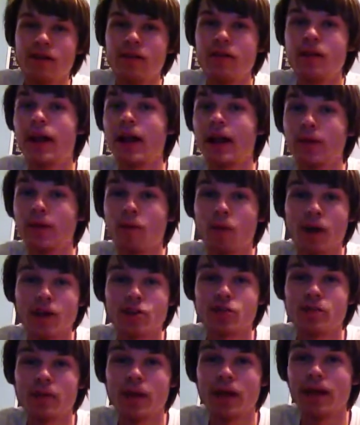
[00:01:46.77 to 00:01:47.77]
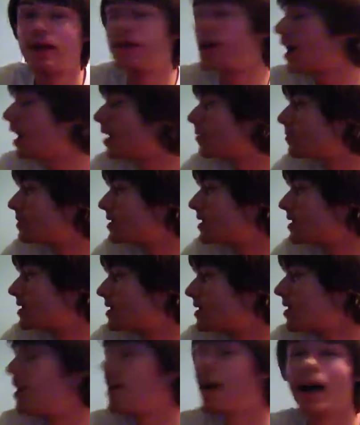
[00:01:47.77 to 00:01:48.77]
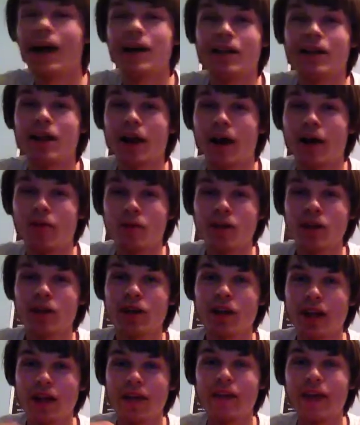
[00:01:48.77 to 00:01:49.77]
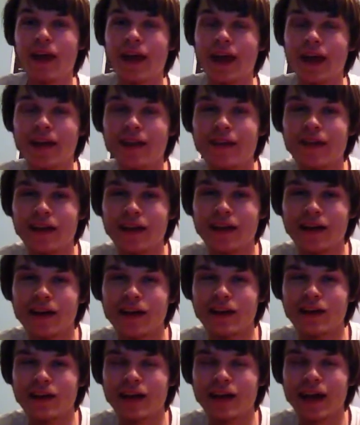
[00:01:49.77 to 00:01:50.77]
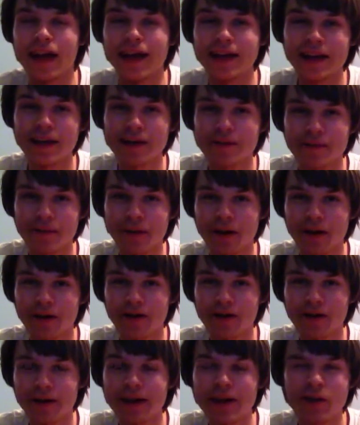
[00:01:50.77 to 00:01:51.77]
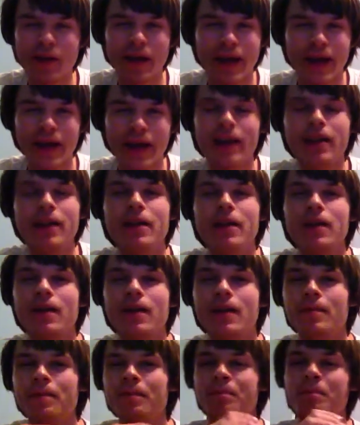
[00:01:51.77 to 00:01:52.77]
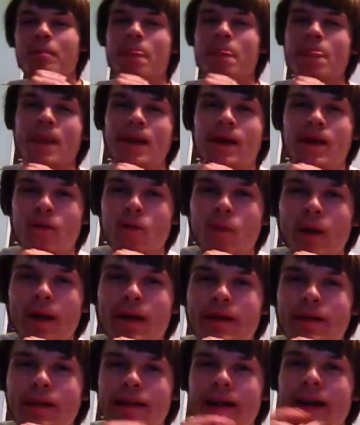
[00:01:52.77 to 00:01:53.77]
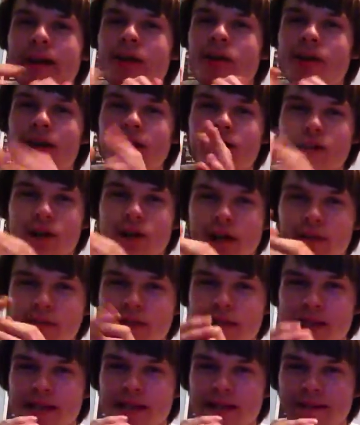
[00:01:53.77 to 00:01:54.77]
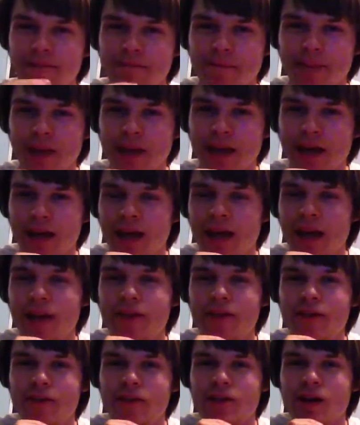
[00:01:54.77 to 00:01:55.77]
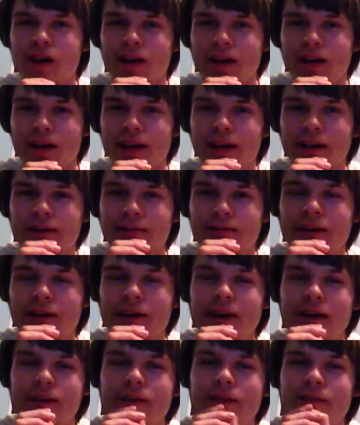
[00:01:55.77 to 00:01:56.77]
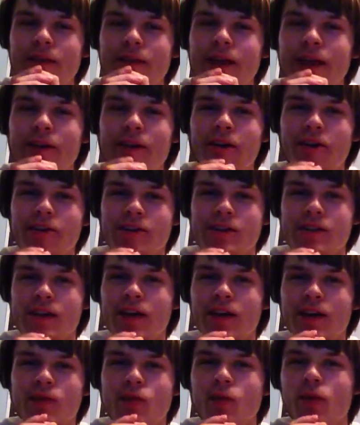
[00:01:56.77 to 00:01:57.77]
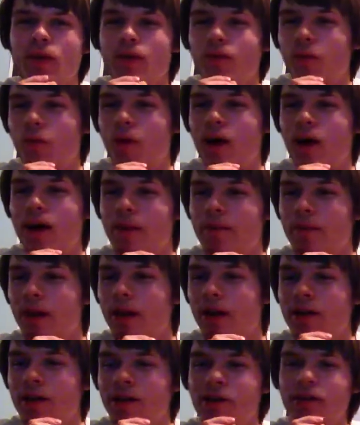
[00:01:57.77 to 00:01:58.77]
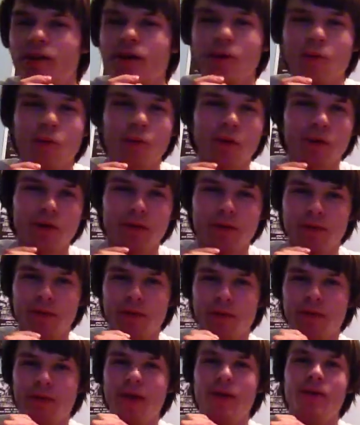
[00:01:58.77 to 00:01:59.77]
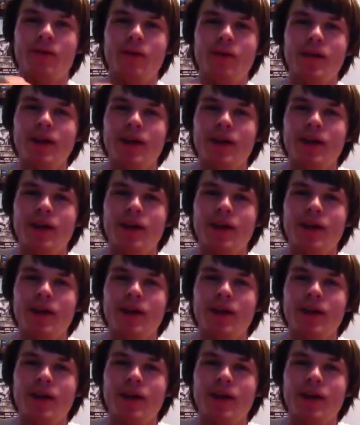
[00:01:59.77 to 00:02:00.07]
that I watched many times is I really like that the ending part near the end when the narrator comes in and they're talking. The narrator's like, you wouldn't want to ponder a world without